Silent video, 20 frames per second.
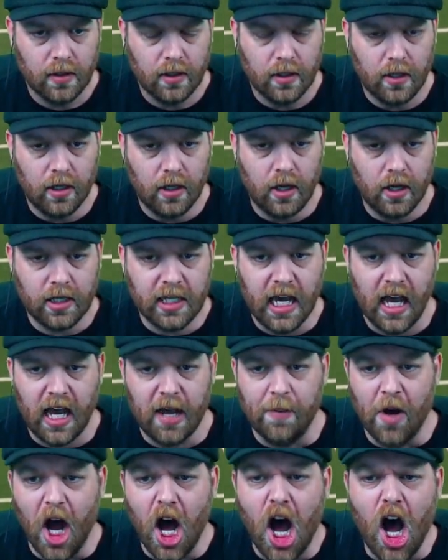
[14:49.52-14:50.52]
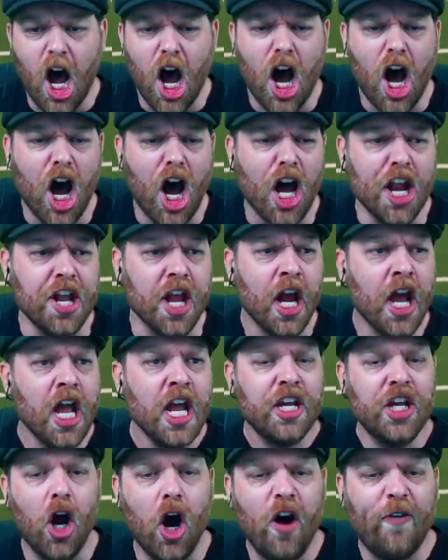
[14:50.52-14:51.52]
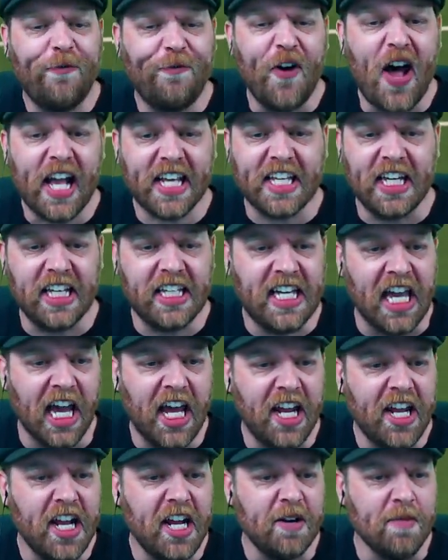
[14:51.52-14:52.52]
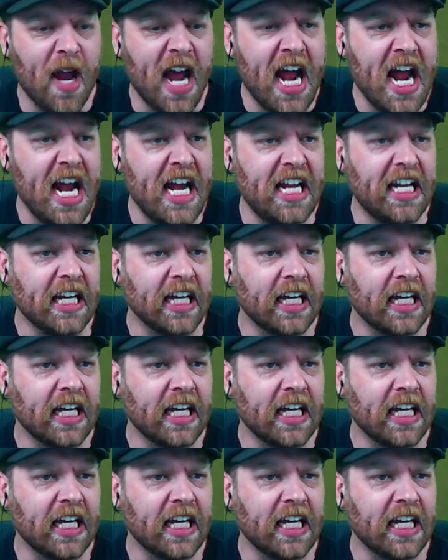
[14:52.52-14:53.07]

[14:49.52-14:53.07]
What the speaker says: Oh, come on! You're fucking kidding me!